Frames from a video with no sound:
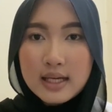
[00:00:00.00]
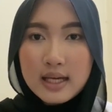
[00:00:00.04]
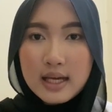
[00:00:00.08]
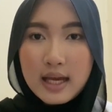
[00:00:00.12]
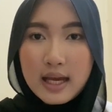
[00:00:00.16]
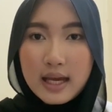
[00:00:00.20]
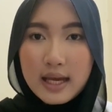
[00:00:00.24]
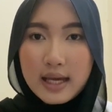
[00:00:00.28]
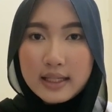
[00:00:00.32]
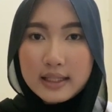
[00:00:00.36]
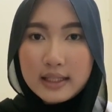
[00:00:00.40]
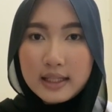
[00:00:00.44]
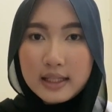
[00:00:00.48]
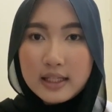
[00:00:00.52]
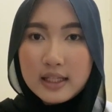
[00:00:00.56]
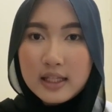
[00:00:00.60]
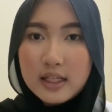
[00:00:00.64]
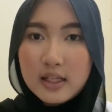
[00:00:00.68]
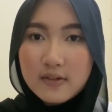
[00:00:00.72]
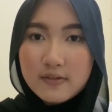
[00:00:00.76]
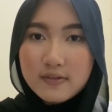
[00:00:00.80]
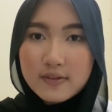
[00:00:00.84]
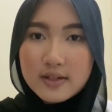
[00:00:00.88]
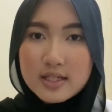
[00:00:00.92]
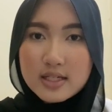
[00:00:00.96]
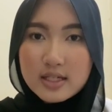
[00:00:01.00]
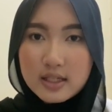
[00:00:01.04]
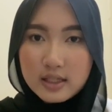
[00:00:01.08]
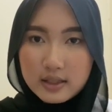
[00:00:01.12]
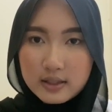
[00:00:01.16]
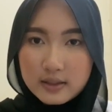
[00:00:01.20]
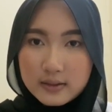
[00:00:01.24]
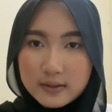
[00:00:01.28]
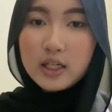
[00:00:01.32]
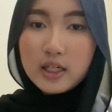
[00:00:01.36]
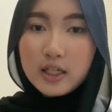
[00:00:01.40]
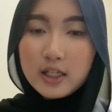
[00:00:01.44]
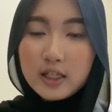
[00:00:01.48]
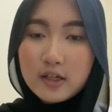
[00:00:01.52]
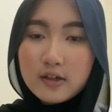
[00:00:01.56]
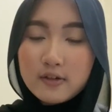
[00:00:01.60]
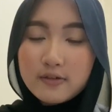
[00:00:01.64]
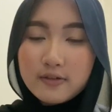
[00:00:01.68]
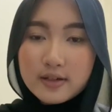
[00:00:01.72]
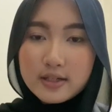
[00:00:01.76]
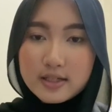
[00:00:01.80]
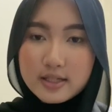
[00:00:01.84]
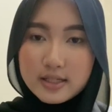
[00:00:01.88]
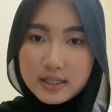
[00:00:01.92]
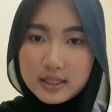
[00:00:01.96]
And then innovation,
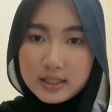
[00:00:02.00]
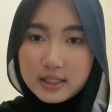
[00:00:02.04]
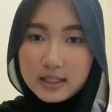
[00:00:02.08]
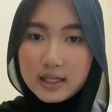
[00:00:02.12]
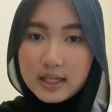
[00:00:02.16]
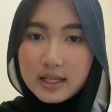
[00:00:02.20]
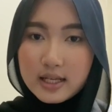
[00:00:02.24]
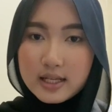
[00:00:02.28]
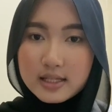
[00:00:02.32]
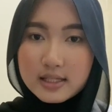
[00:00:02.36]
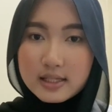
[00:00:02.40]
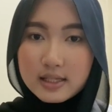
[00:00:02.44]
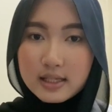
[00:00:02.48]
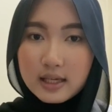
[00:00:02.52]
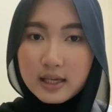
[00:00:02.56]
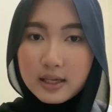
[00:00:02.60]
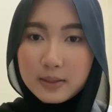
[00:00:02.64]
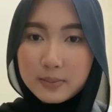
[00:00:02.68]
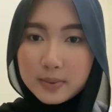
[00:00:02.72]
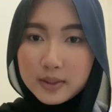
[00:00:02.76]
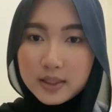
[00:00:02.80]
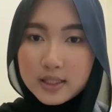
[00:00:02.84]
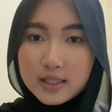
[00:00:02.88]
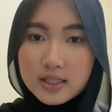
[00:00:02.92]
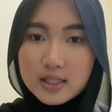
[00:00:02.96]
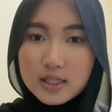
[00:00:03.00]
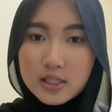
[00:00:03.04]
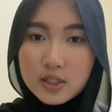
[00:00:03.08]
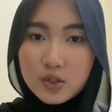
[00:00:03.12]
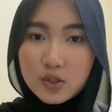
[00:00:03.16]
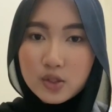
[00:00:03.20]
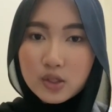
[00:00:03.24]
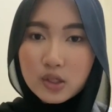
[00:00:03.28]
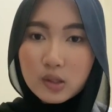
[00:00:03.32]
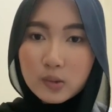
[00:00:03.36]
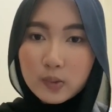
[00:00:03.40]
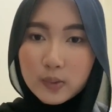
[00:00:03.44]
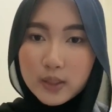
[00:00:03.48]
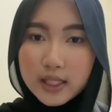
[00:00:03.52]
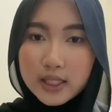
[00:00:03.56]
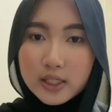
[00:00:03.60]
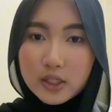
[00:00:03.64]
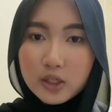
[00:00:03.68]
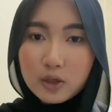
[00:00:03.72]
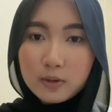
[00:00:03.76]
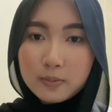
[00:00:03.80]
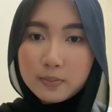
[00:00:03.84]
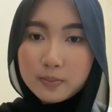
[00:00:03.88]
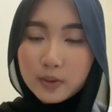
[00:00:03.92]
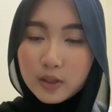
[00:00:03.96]
it is the ability to create
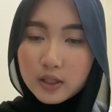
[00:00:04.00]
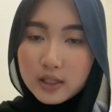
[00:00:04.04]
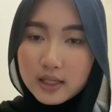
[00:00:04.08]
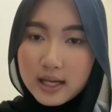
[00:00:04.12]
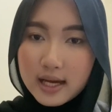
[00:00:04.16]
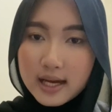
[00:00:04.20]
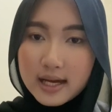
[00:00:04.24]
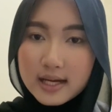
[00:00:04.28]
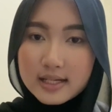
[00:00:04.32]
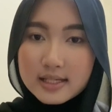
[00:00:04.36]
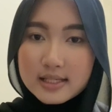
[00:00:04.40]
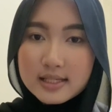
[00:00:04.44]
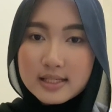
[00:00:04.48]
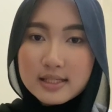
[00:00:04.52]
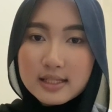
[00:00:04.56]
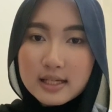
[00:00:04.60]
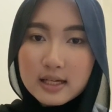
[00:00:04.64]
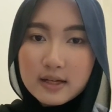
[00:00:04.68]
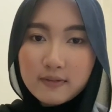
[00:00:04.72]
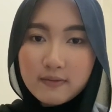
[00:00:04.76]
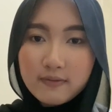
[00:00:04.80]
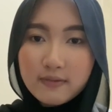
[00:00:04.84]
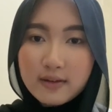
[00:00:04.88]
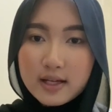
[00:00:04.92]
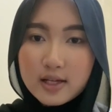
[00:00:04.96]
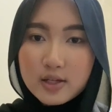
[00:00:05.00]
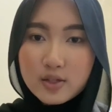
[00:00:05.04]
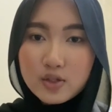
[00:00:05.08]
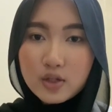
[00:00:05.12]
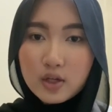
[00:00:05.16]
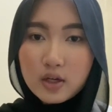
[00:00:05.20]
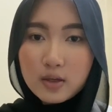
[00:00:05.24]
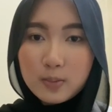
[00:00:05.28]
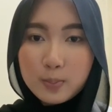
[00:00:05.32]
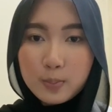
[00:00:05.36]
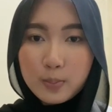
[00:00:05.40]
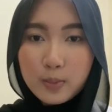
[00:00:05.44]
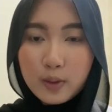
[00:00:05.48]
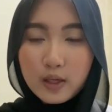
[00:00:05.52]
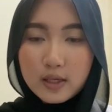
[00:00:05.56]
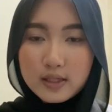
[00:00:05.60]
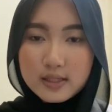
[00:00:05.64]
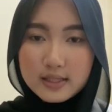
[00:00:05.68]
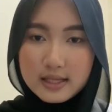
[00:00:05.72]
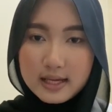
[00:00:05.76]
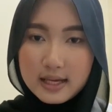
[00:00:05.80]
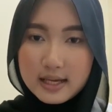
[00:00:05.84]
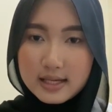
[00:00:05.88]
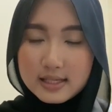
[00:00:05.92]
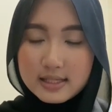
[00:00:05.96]
new products, service, or
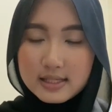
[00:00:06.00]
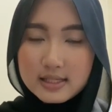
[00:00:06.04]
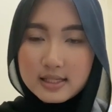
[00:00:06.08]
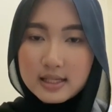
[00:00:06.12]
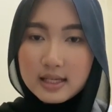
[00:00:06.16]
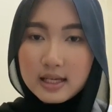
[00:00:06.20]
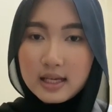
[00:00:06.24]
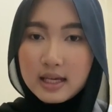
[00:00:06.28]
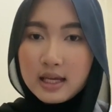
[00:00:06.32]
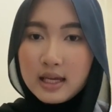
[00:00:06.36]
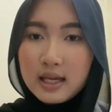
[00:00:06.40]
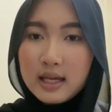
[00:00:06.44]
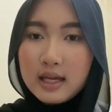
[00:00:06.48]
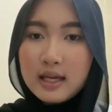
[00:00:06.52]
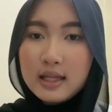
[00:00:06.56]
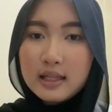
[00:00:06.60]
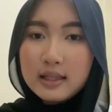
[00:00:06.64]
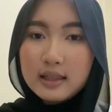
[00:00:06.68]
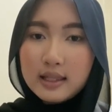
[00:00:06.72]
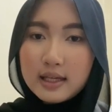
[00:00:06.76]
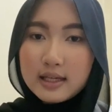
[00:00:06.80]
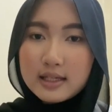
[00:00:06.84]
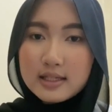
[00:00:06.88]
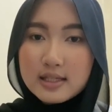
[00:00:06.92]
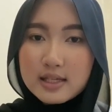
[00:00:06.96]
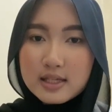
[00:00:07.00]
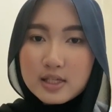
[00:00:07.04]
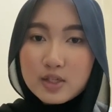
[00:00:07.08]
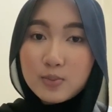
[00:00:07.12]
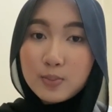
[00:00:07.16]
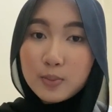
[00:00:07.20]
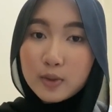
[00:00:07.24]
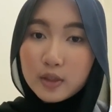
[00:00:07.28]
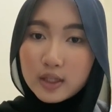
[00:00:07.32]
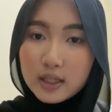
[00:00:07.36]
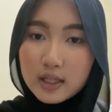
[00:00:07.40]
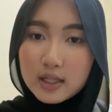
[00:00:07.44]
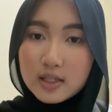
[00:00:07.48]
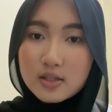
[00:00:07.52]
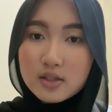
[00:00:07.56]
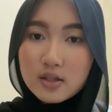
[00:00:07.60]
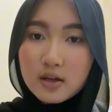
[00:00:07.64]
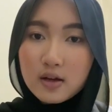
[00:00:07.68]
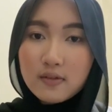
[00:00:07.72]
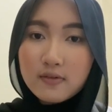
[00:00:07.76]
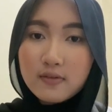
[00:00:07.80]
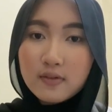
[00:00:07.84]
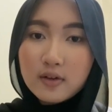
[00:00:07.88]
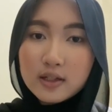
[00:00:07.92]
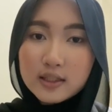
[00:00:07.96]
process. Next is models
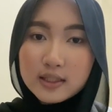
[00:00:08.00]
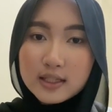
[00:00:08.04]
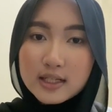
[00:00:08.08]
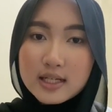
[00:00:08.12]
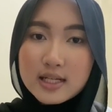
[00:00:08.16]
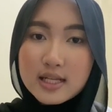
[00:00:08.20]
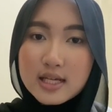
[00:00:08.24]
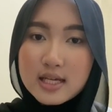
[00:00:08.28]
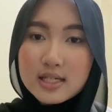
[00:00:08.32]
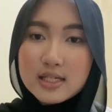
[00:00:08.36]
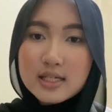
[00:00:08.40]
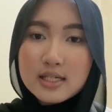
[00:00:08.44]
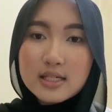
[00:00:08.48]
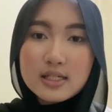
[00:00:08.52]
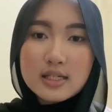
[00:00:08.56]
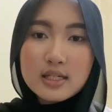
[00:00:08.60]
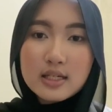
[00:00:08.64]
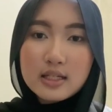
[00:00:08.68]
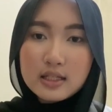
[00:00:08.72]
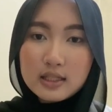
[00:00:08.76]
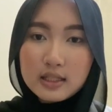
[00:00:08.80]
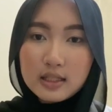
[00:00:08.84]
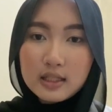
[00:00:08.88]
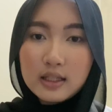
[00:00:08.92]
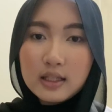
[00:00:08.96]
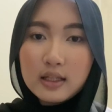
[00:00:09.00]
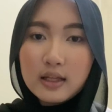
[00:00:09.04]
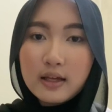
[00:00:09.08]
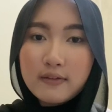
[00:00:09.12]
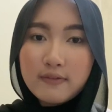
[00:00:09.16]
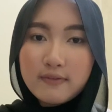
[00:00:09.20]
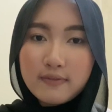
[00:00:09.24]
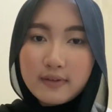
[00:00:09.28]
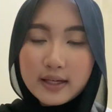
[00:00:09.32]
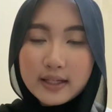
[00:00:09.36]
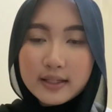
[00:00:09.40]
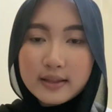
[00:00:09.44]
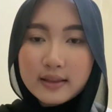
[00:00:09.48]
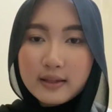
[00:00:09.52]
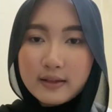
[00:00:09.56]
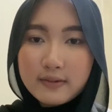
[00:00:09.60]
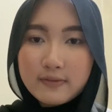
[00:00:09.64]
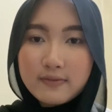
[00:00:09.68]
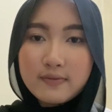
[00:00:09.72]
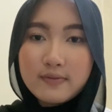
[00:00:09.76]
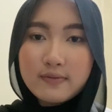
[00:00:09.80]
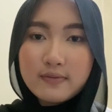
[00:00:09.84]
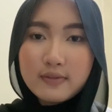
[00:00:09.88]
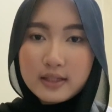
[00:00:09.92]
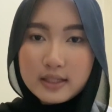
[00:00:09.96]
of organizational
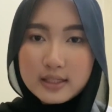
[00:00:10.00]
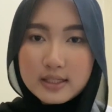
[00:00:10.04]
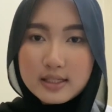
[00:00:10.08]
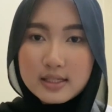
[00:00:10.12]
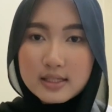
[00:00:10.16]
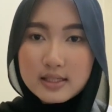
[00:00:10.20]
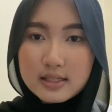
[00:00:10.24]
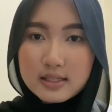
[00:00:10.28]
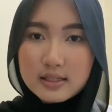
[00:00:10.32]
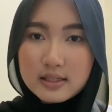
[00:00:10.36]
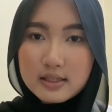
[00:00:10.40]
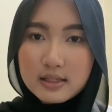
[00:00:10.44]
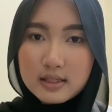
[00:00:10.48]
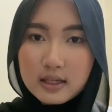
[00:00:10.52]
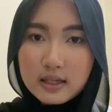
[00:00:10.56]
effectiveness.